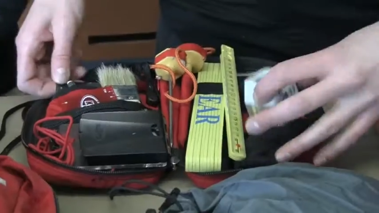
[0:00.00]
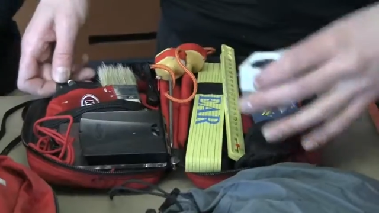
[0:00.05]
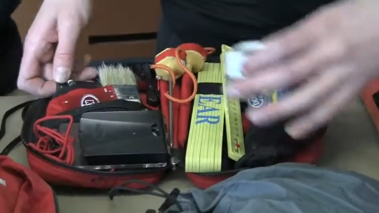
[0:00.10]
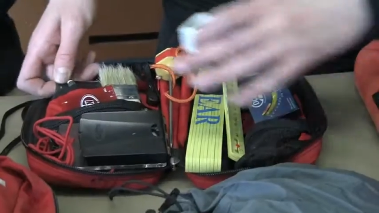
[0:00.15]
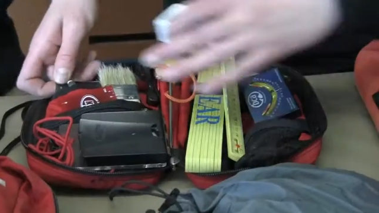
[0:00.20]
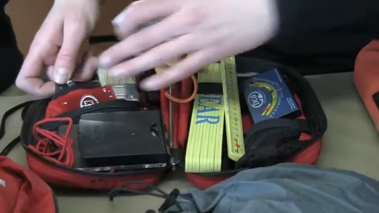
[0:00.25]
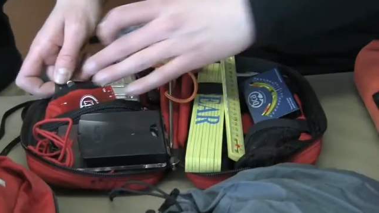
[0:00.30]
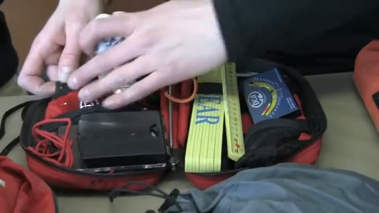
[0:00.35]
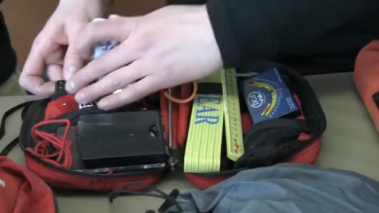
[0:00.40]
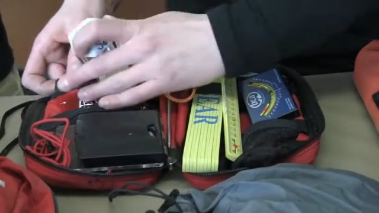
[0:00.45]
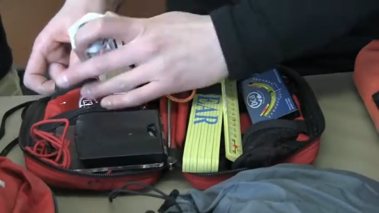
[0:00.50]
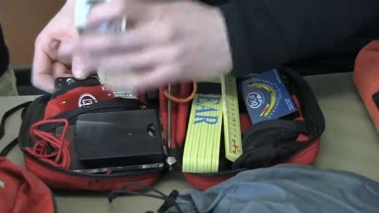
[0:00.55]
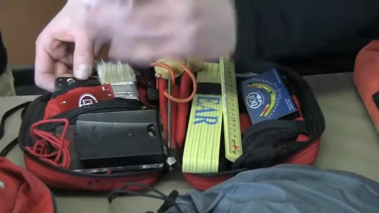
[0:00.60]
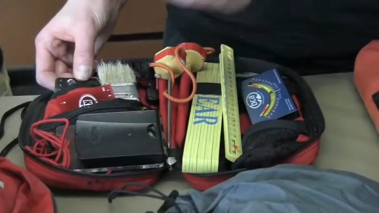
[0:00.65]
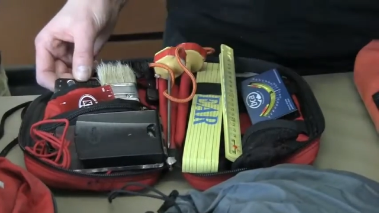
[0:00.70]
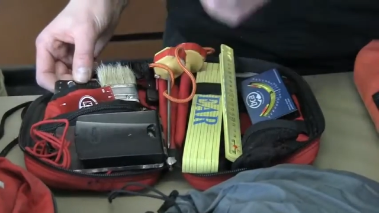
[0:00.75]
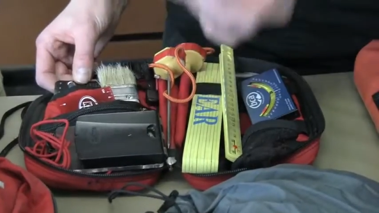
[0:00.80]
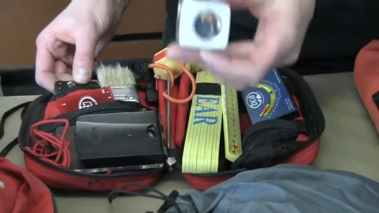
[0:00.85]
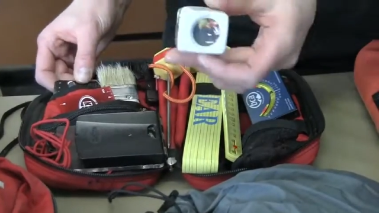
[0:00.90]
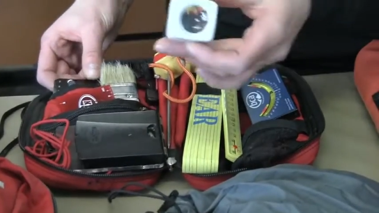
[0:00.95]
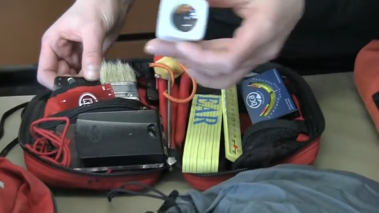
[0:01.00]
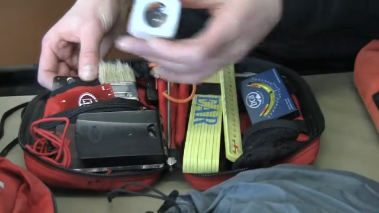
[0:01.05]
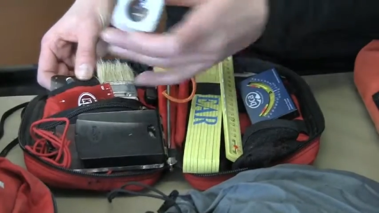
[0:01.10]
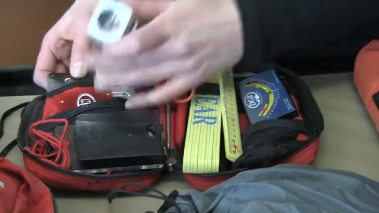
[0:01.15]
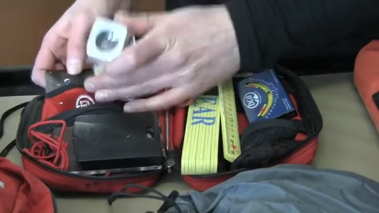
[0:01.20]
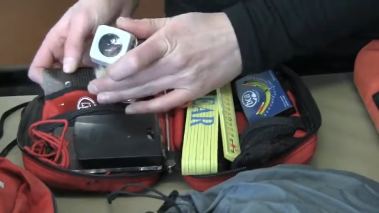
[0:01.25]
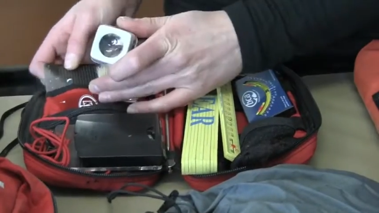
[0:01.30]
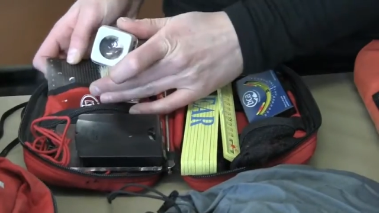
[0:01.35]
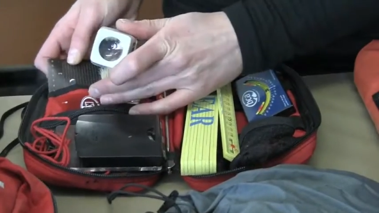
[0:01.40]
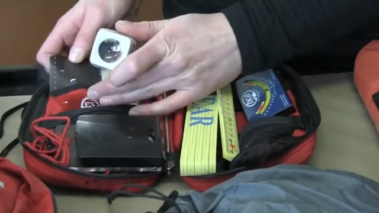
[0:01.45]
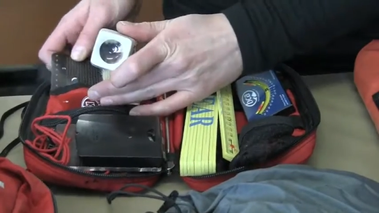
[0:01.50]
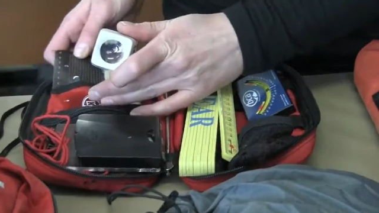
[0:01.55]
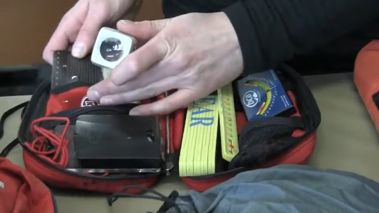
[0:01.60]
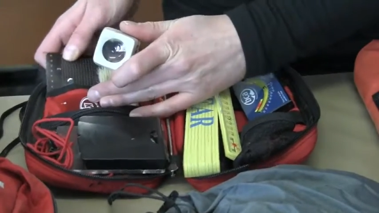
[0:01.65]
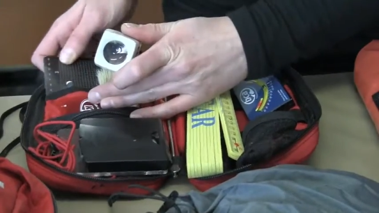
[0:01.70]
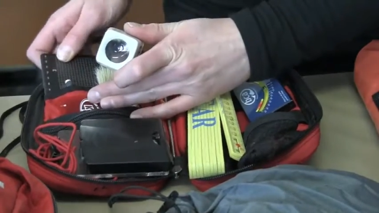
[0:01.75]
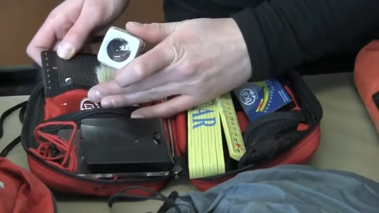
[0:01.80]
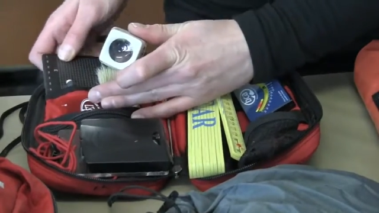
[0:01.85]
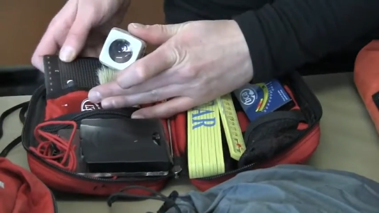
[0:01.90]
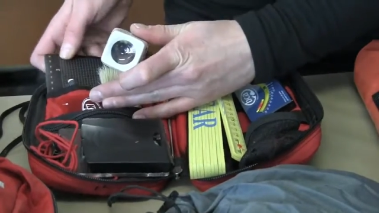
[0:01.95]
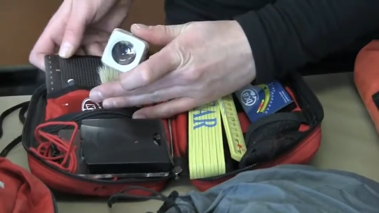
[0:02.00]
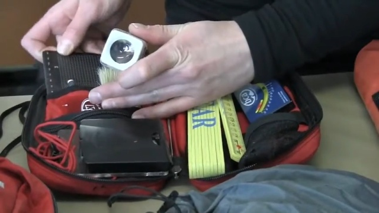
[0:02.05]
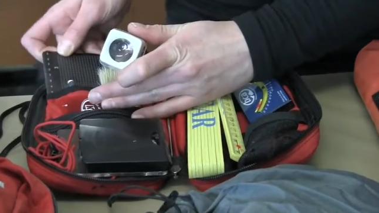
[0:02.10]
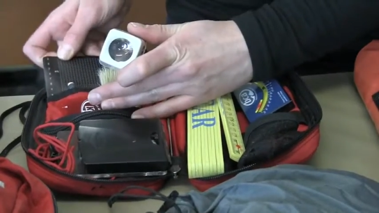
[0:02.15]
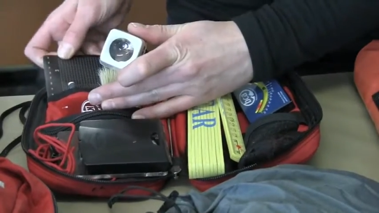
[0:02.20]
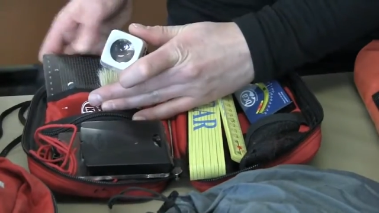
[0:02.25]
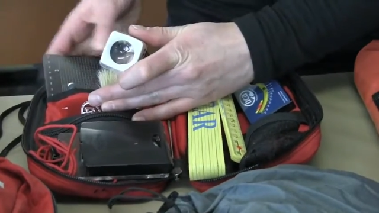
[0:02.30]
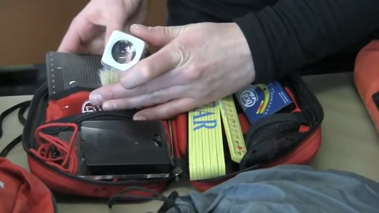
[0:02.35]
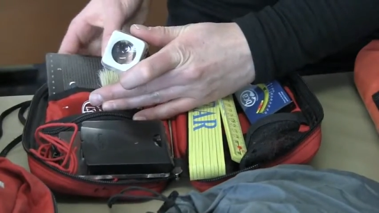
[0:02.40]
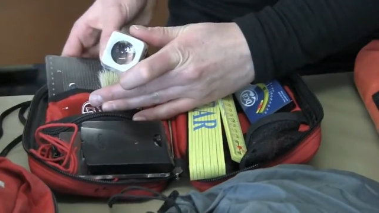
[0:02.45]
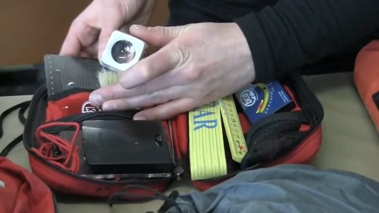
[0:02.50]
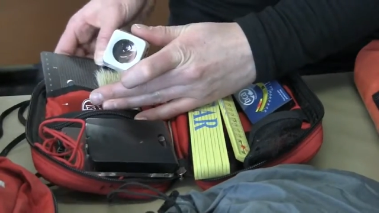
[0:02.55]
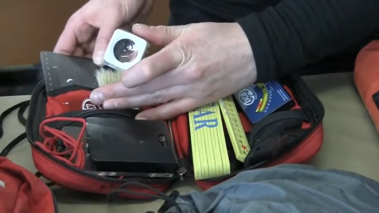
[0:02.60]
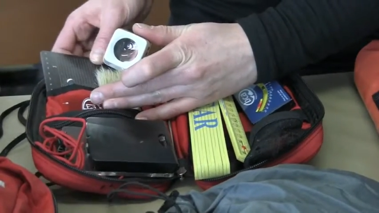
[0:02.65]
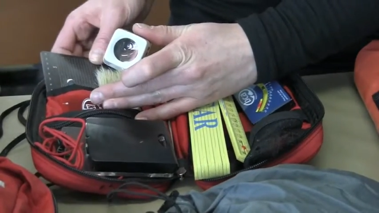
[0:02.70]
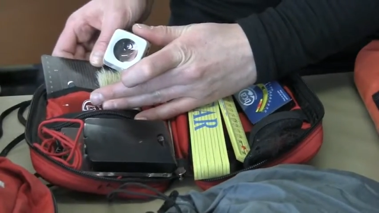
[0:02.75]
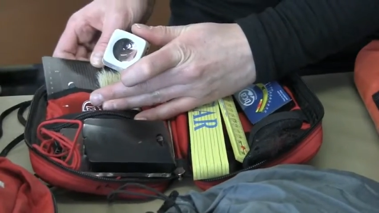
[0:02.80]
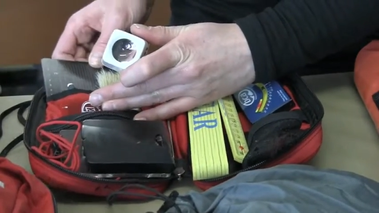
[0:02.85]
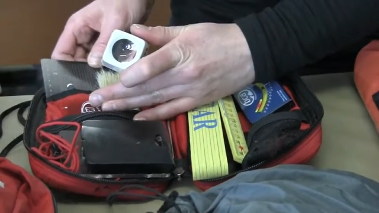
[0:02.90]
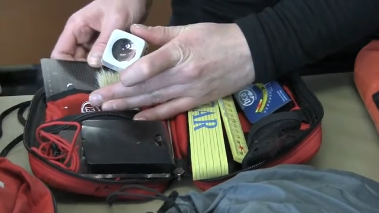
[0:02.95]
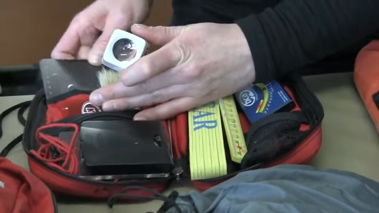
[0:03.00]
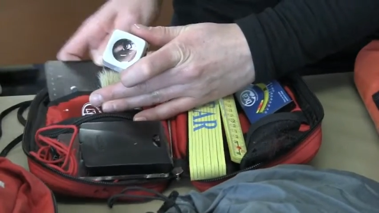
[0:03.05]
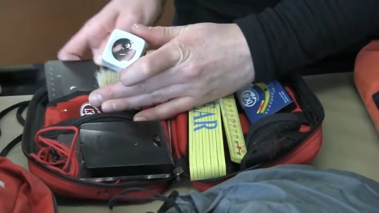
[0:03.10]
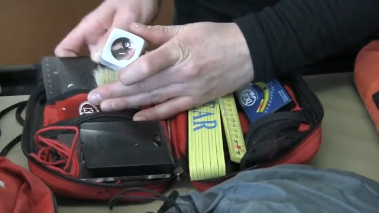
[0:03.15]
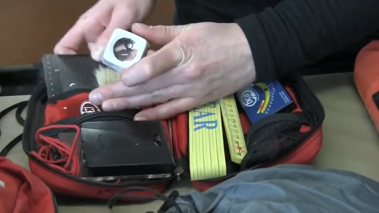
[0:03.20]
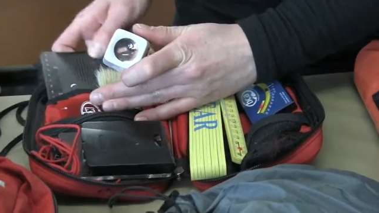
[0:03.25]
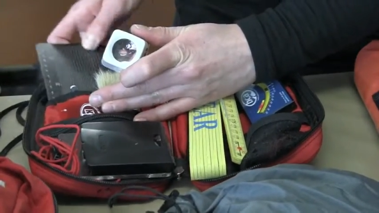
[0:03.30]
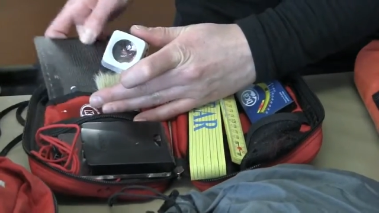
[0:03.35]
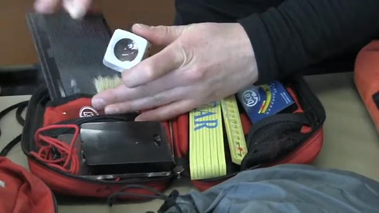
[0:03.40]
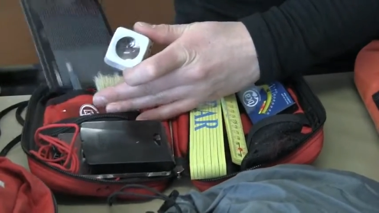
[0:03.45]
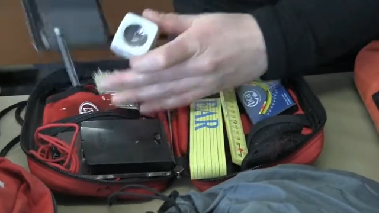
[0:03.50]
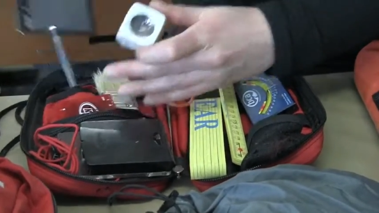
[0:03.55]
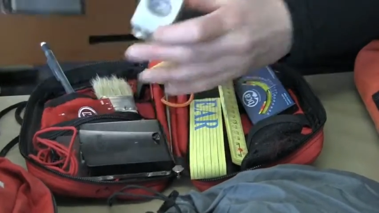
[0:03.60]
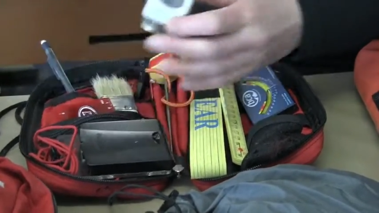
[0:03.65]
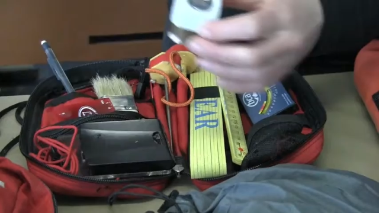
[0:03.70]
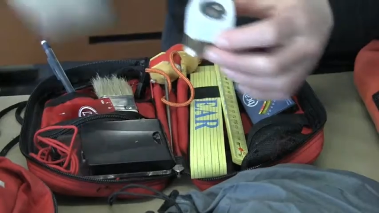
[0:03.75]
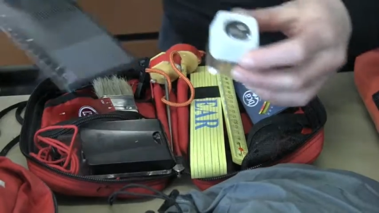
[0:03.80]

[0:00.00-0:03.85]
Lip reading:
Nobody's mouth can be seen.